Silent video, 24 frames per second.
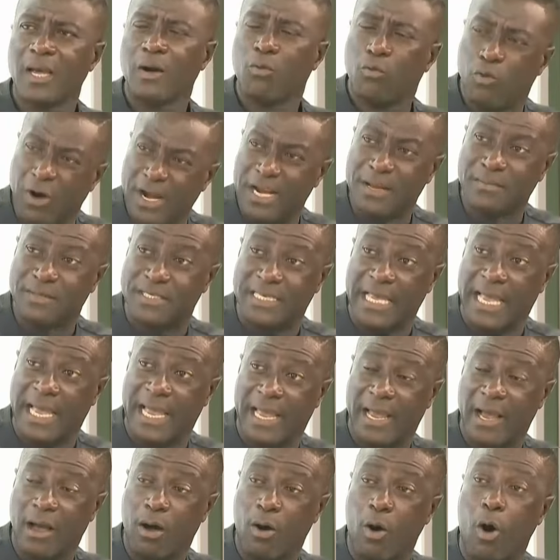When him
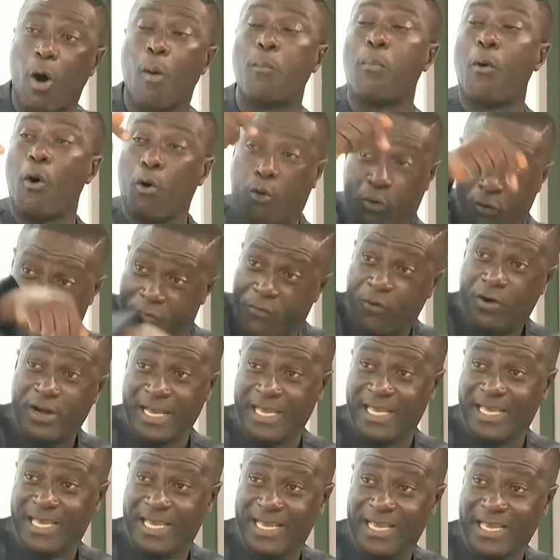say, Obo Kufuor.
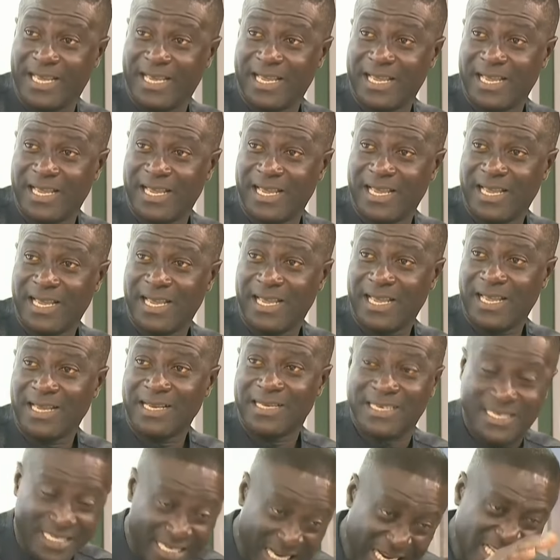
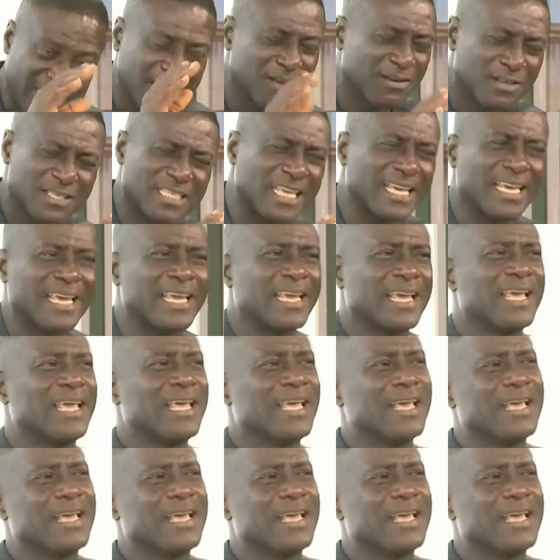You see,